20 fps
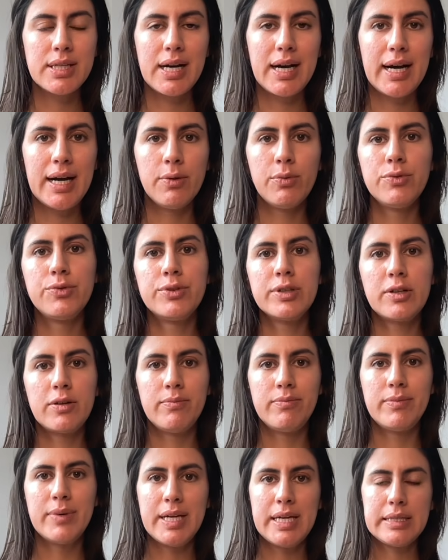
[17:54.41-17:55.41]
I would
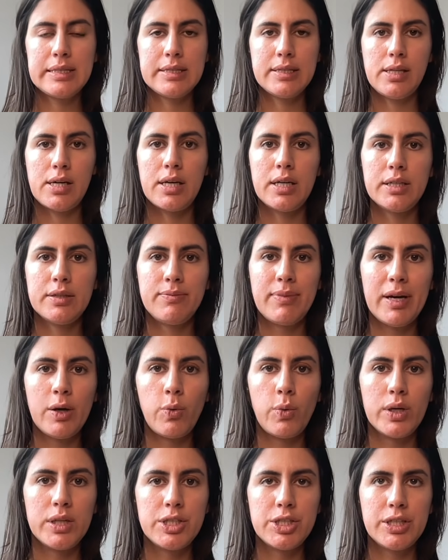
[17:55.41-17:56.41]
recommend start by
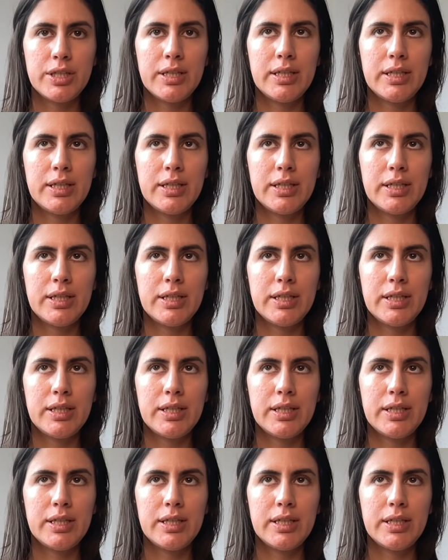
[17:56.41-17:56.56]
watching